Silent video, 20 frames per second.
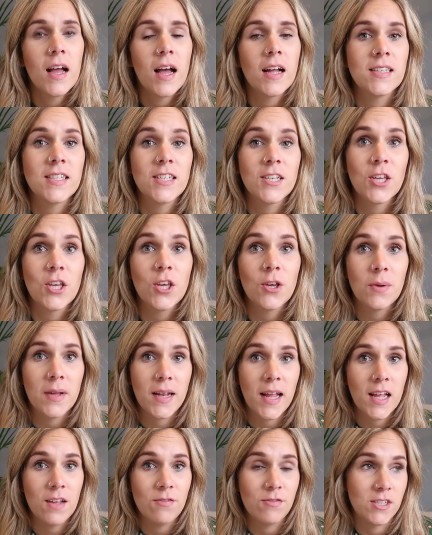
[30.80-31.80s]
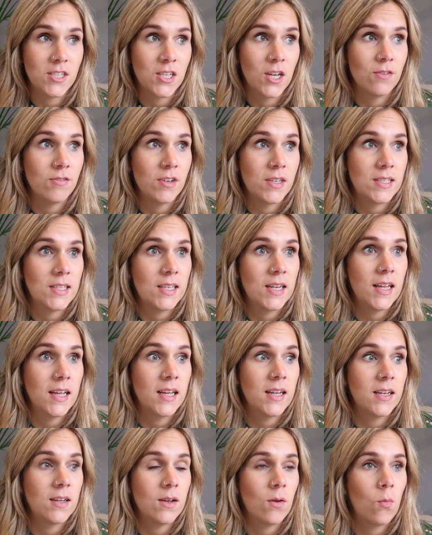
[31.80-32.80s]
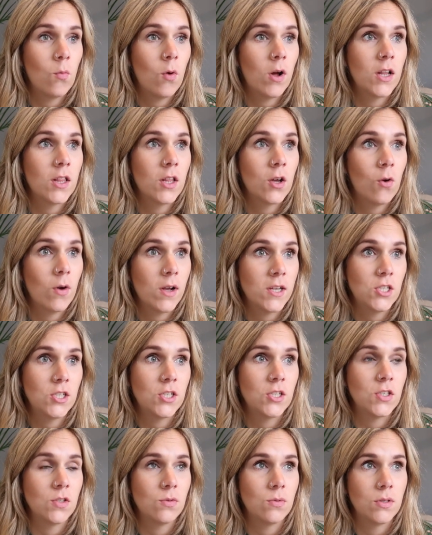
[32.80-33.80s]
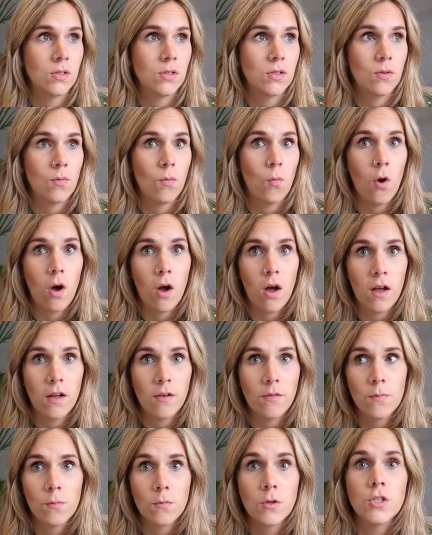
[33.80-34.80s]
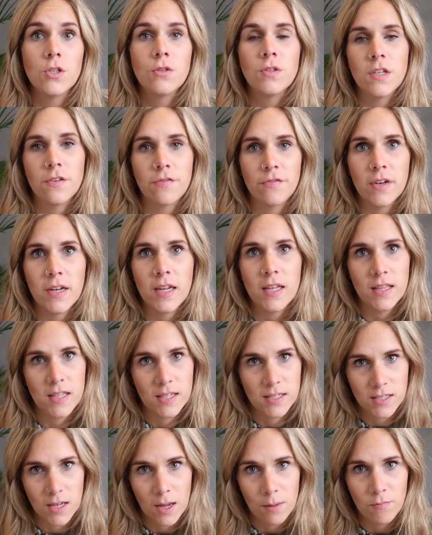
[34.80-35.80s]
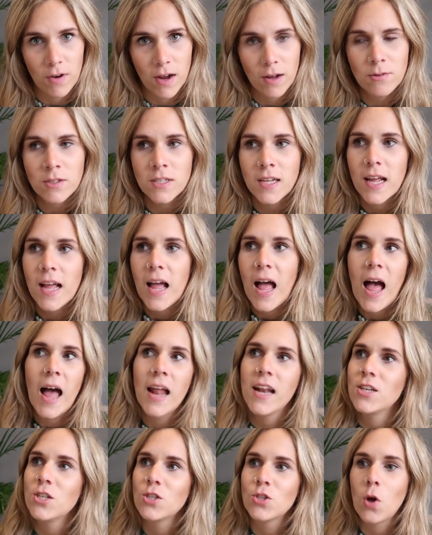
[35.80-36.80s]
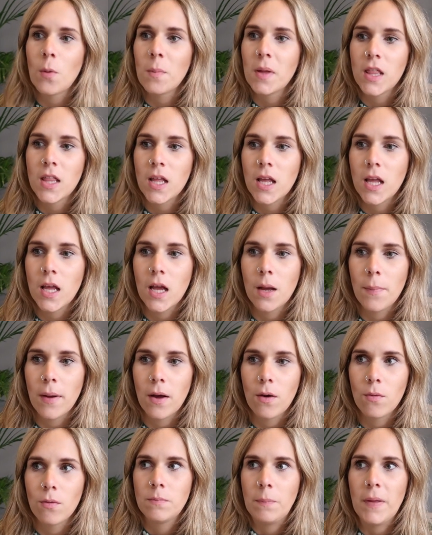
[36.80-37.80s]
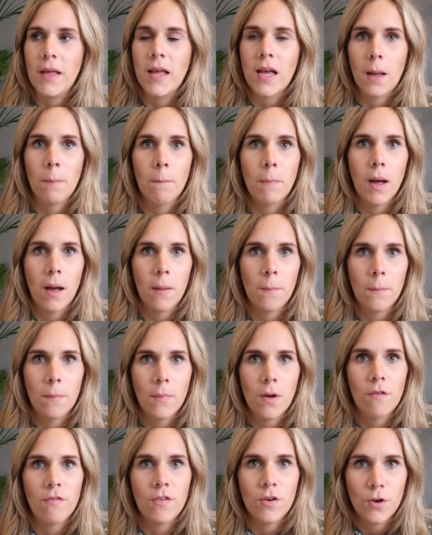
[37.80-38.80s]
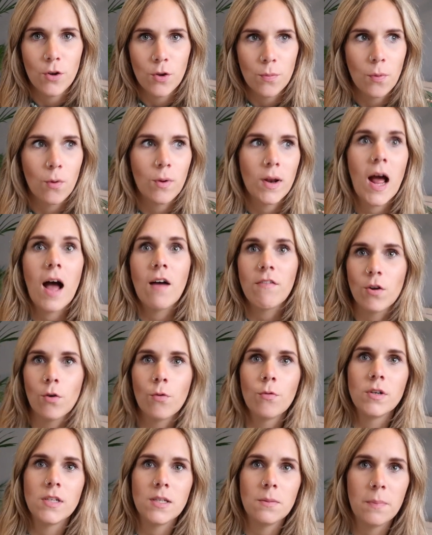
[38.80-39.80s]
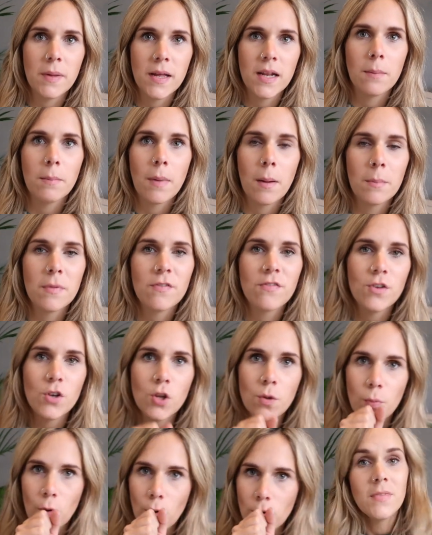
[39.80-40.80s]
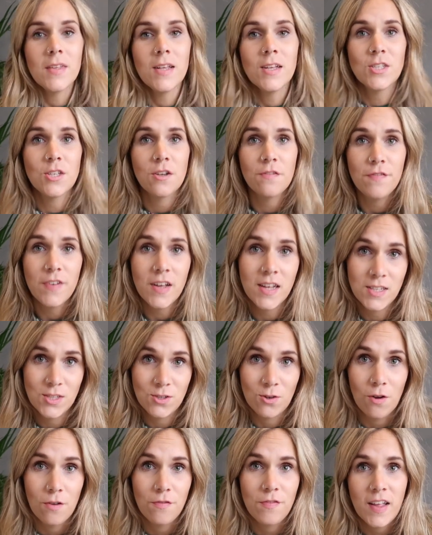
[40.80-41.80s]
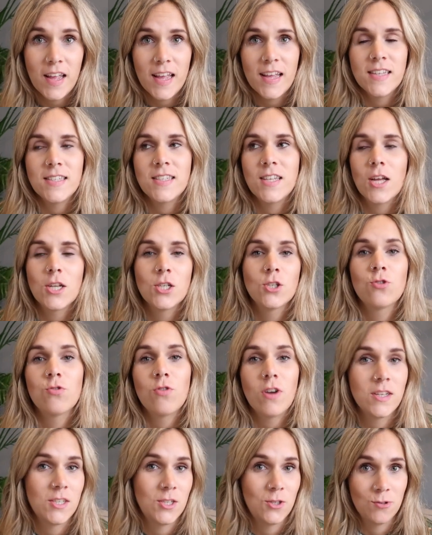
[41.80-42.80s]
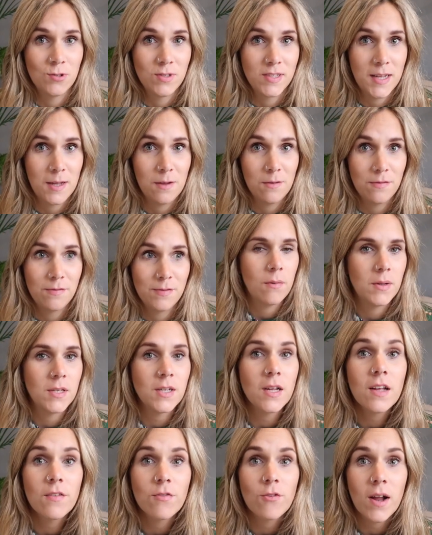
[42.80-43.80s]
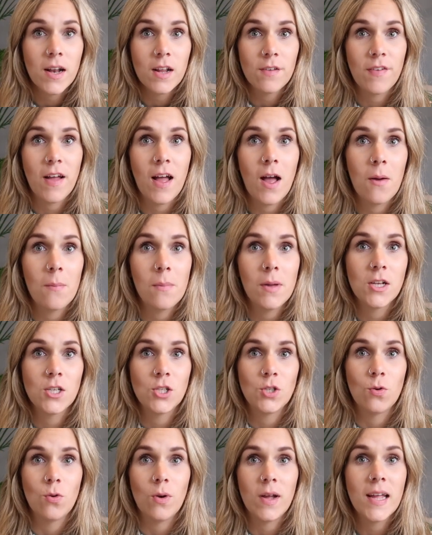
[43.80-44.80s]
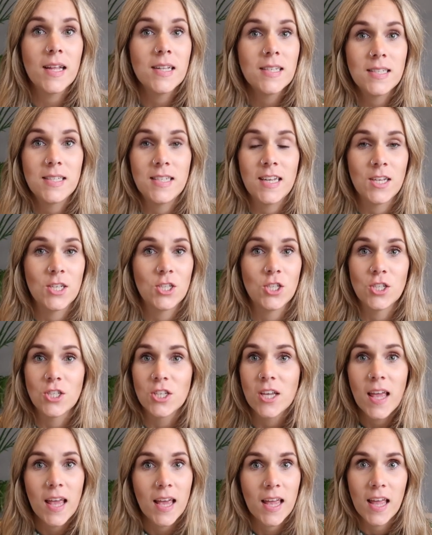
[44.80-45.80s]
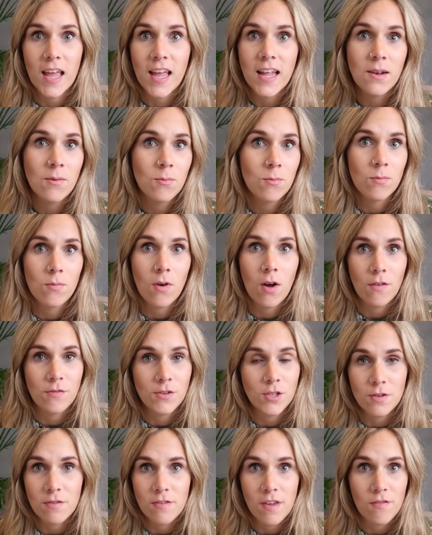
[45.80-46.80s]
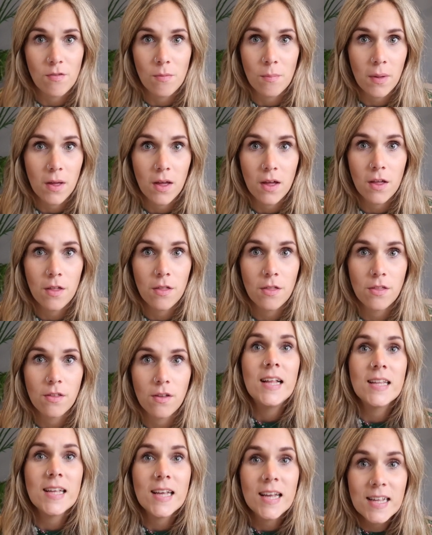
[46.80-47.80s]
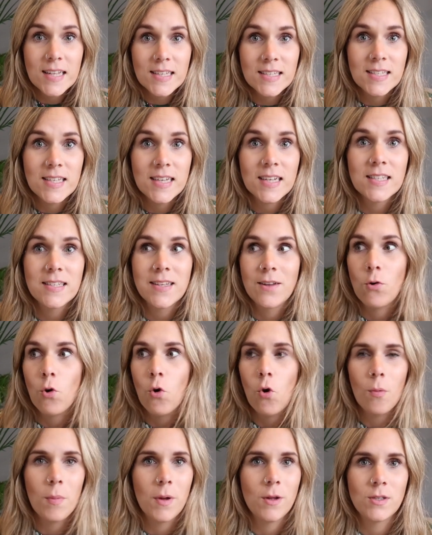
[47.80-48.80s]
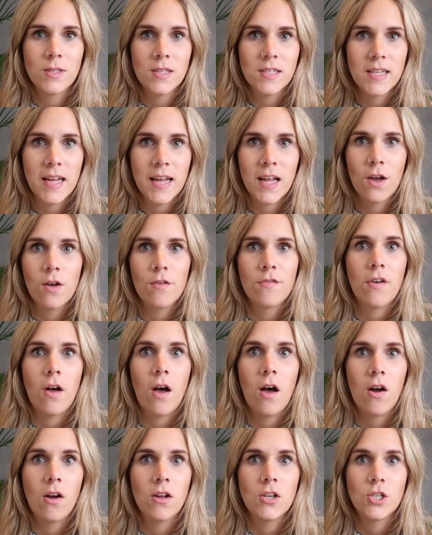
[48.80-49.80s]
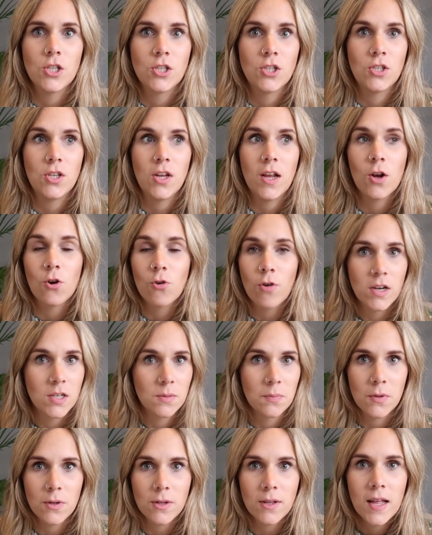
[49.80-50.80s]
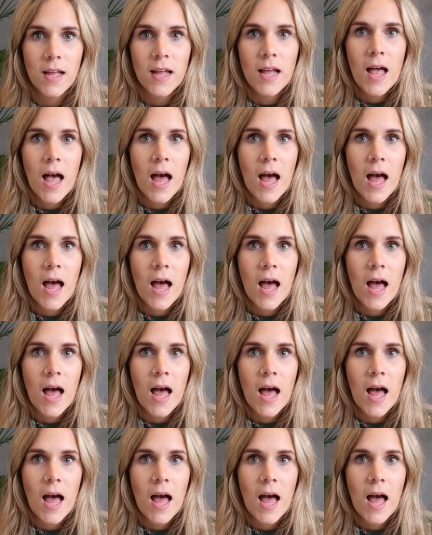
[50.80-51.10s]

I did a Q&A video recently and one of the questions was what I would do differently this time around, and it just got me thinking about being a mum of a newborn, having already been a mum of a newborn. So first off is trust yourself. We don't give credit for how much your instincts just kick in after you've given birth. The instincts and hormones that take over are just incredible.